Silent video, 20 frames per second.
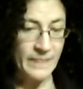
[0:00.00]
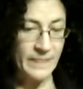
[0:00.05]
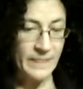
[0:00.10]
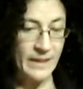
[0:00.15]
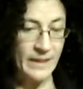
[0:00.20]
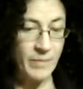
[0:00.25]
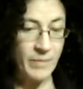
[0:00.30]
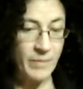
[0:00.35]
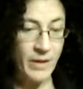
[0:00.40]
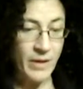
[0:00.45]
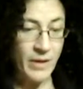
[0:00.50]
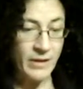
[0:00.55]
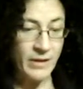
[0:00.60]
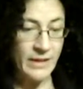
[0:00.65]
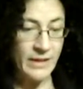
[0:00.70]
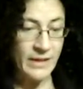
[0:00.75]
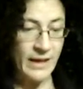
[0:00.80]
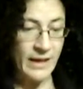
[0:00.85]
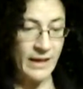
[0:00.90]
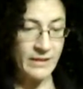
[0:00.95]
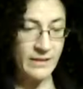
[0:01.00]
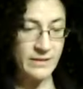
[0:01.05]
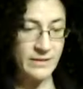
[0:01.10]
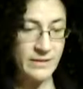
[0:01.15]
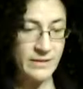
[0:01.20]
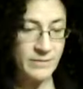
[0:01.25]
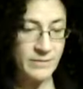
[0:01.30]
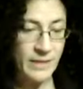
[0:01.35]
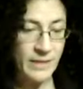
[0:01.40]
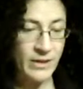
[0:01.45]
Upon that,
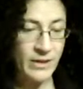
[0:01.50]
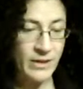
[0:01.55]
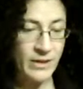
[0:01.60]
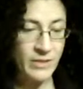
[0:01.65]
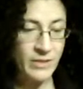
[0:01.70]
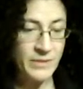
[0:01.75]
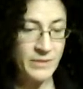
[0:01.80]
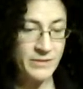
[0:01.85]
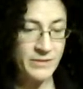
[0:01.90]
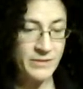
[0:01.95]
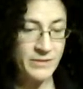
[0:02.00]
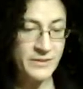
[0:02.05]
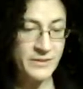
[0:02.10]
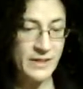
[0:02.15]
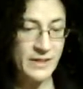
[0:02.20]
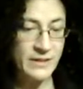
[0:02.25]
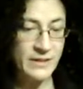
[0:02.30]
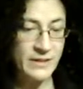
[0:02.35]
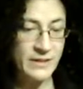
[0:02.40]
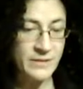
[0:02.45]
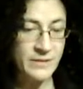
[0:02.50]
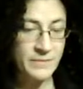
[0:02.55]
my godmother said,